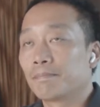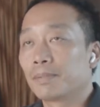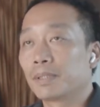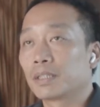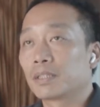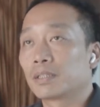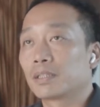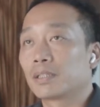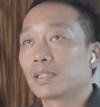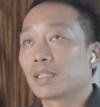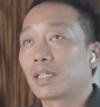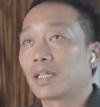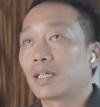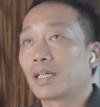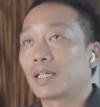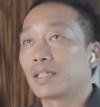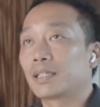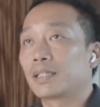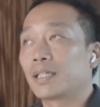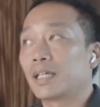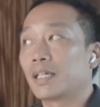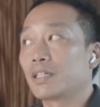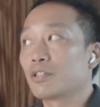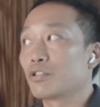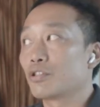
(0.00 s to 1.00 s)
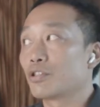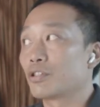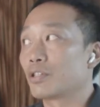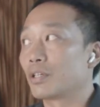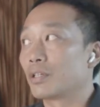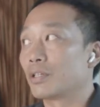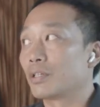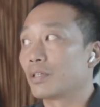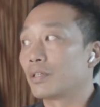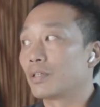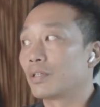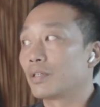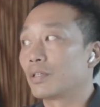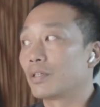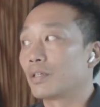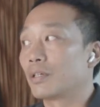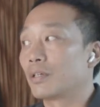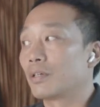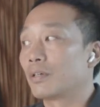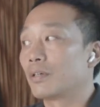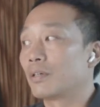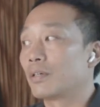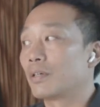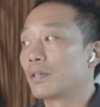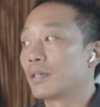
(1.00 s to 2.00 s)
but the attention
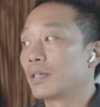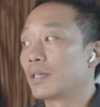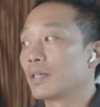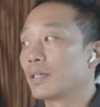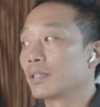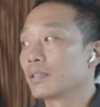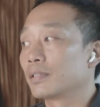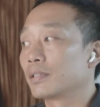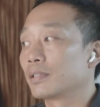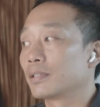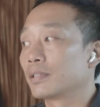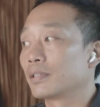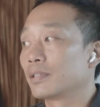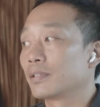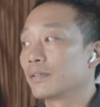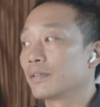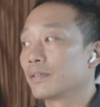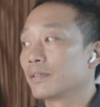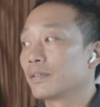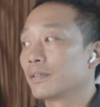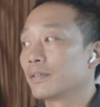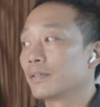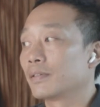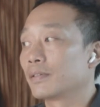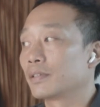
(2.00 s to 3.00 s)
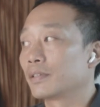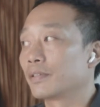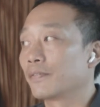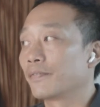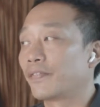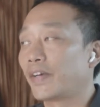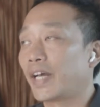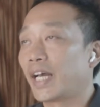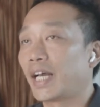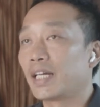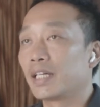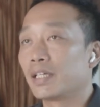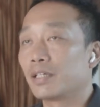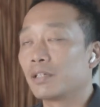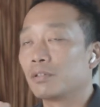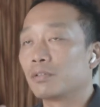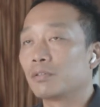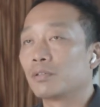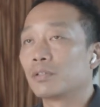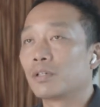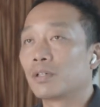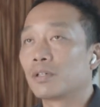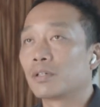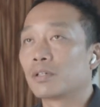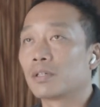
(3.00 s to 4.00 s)
or the
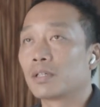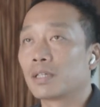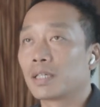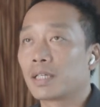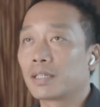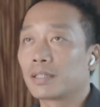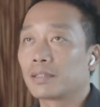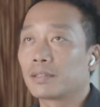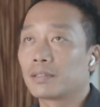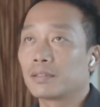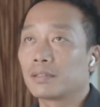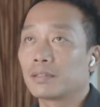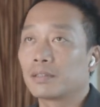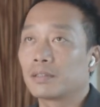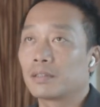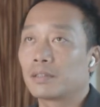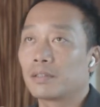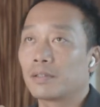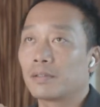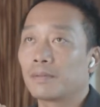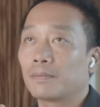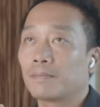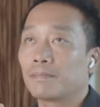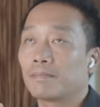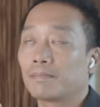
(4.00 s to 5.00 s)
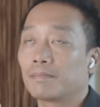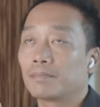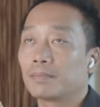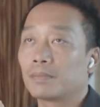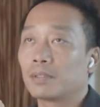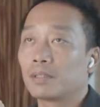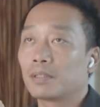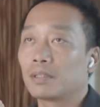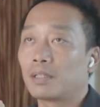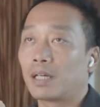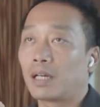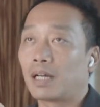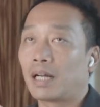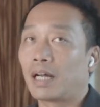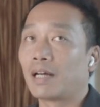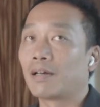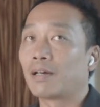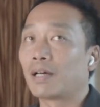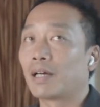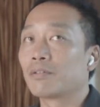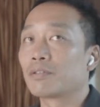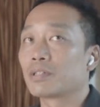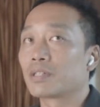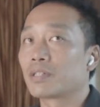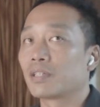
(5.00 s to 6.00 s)
value or like
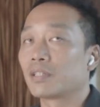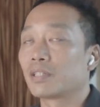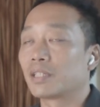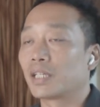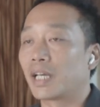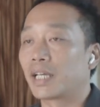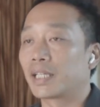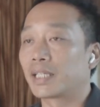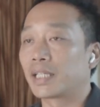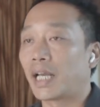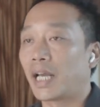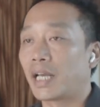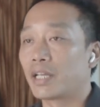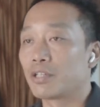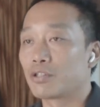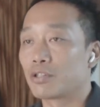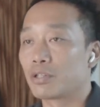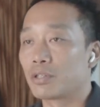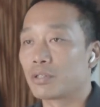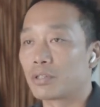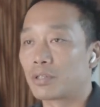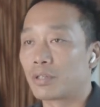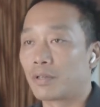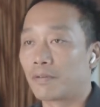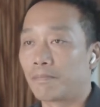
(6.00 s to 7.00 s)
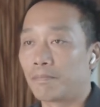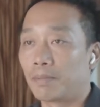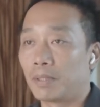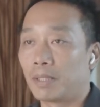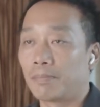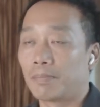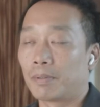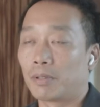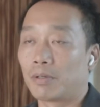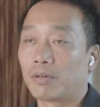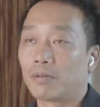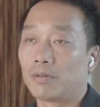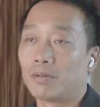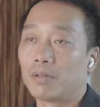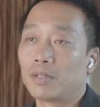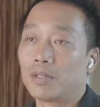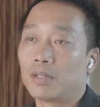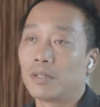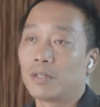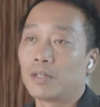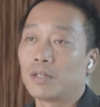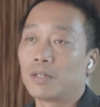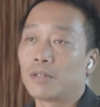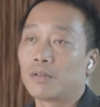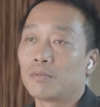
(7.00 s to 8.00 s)
I would say the attentions of people
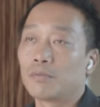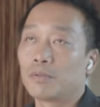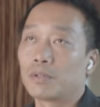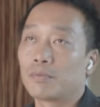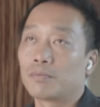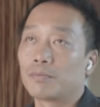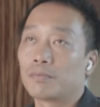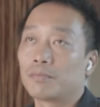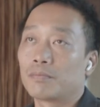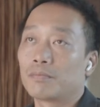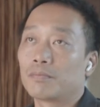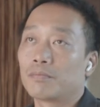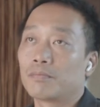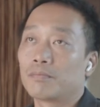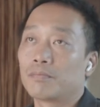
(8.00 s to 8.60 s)
would